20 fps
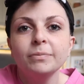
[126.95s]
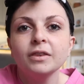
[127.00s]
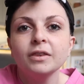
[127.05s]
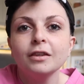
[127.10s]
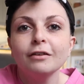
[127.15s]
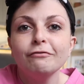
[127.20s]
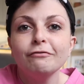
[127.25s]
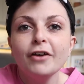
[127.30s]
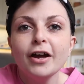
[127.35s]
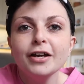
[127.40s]

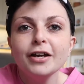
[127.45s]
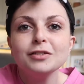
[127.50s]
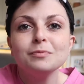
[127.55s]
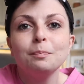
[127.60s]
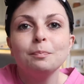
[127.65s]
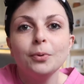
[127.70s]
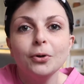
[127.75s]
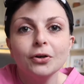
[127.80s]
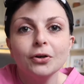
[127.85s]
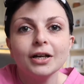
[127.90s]
The
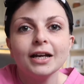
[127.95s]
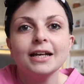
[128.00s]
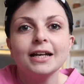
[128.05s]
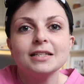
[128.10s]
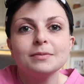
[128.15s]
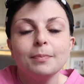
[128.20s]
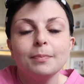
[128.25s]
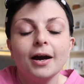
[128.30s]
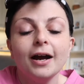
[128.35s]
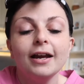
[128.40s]
first book is
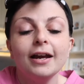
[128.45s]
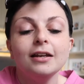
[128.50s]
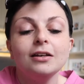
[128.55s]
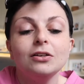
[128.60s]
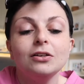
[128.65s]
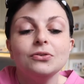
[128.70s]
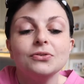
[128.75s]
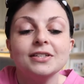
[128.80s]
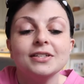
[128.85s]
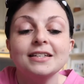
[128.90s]
by
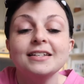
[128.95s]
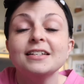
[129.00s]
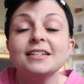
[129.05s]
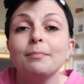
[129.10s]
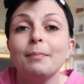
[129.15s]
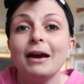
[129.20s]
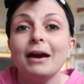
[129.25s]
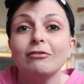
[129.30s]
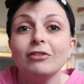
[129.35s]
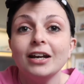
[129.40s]
Lucinda
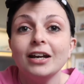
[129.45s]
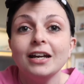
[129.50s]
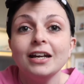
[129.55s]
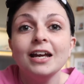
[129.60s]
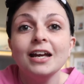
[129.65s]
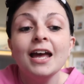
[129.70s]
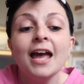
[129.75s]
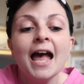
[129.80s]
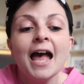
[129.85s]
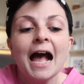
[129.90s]
Berry
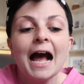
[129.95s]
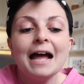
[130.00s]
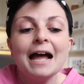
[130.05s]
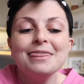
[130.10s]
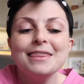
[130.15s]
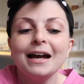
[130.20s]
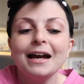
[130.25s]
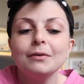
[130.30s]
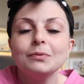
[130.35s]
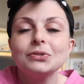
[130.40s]
and
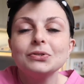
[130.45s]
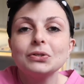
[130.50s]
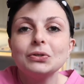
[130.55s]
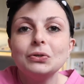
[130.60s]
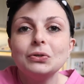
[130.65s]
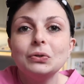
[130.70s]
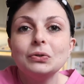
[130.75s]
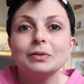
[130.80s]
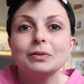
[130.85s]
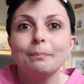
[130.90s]
that was
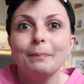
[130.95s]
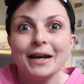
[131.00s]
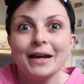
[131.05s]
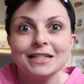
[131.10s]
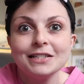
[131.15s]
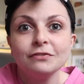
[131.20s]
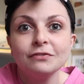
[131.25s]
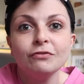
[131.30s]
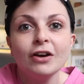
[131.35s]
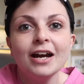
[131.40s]
called
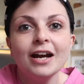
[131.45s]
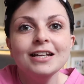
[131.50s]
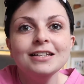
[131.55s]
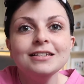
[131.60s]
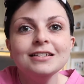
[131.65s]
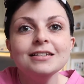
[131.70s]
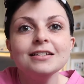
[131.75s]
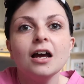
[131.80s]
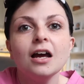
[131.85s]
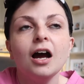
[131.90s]
Best
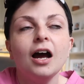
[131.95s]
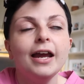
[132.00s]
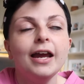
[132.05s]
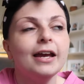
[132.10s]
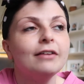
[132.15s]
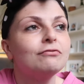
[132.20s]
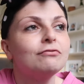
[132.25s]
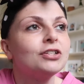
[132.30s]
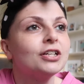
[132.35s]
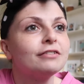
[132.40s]
Friends. I
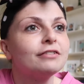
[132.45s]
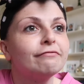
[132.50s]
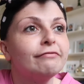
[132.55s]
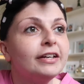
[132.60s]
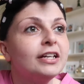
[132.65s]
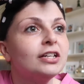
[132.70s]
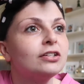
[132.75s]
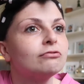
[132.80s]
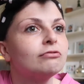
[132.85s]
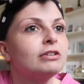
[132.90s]
have just
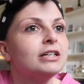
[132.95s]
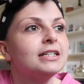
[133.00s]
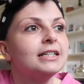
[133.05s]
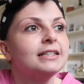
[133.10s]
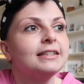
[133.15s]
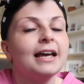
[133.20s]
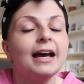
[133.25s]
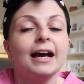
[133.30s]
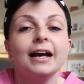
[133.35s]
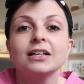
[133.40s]
finished
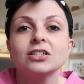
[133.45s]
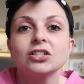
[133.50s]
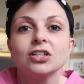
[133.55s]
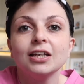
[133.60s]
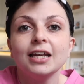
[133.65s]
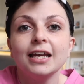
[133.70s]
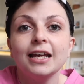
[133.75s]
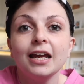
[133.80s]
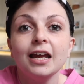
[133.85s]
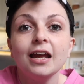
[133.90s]
reading that
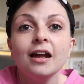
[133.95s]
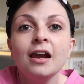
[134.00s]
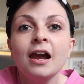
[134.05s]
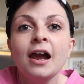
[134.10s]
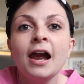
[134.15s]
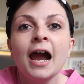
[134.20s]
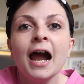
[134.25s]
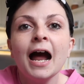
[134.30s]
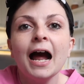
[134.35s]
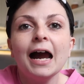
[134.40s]
actually,
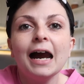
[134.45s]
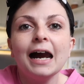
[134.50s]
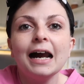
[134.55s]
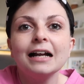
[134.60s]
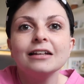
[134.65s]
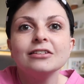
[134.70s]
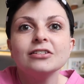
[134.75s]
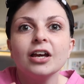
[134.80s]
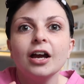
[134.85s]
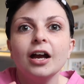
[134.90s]

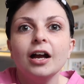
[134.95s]
and